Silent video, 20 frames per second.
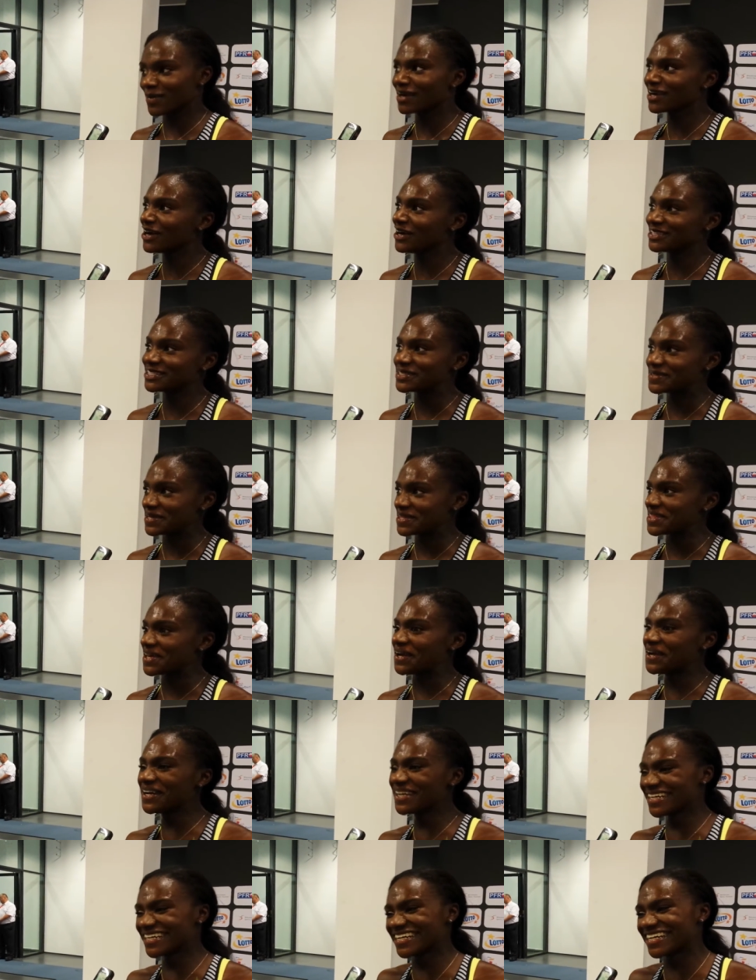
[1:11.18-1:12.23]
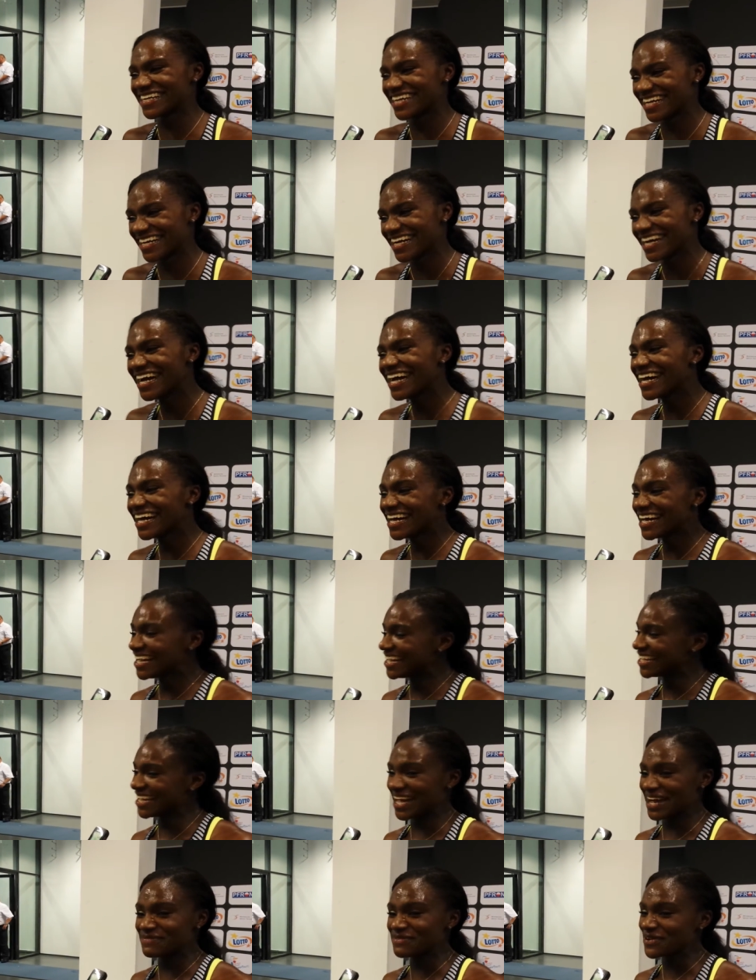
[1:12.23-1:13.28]
I can't do it though.
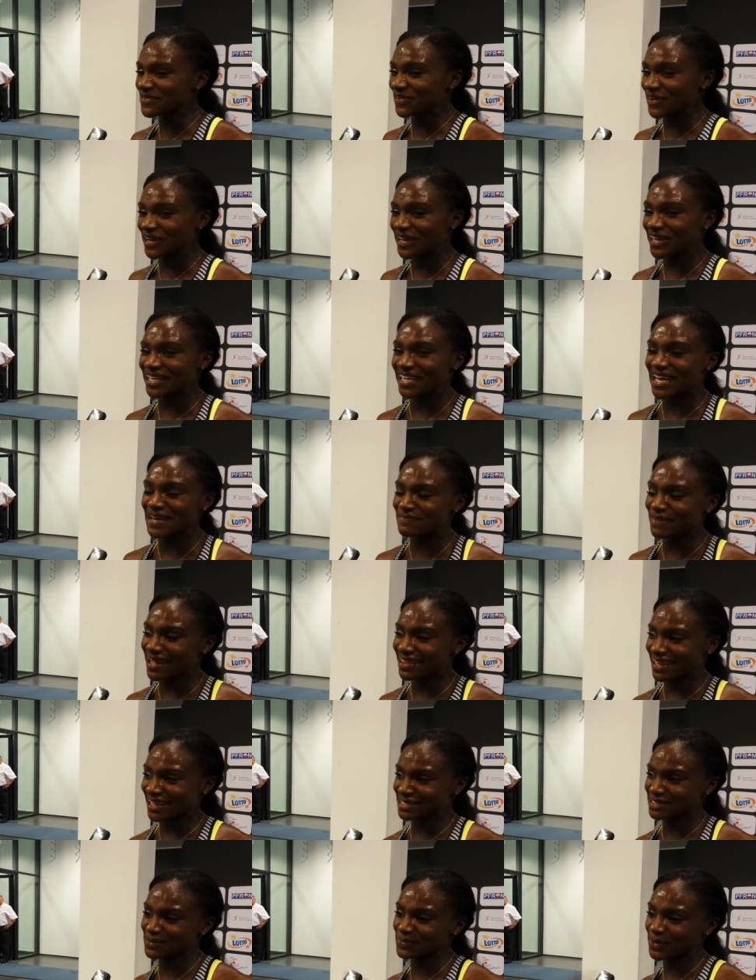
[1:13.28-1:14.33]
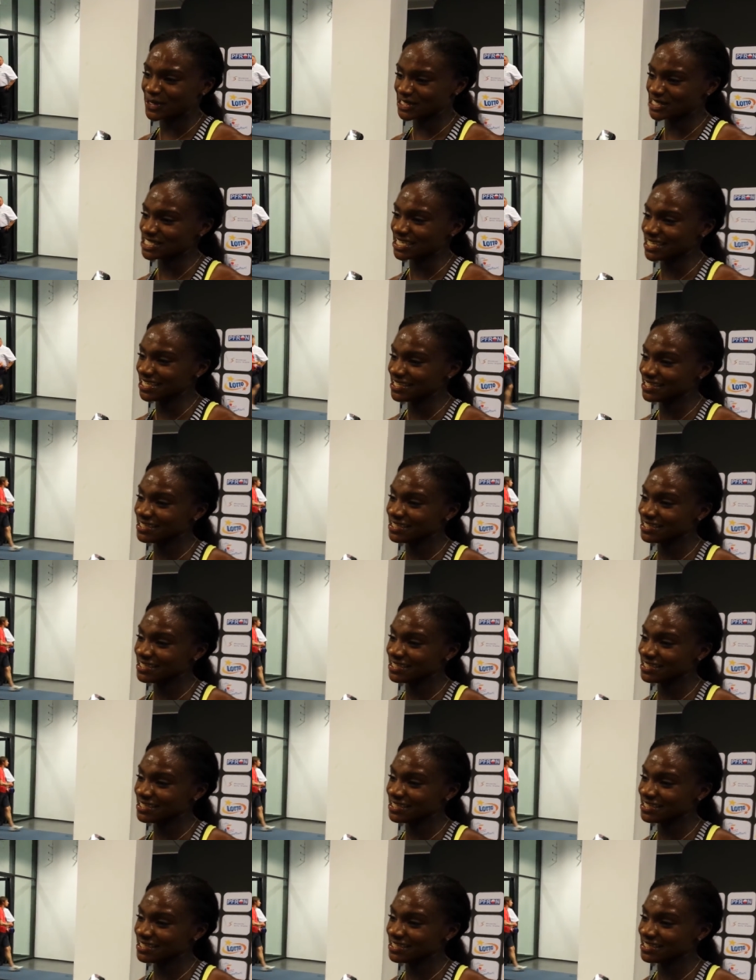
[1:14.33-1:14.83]
yeah, I'm not very good at it, but I like to watch it.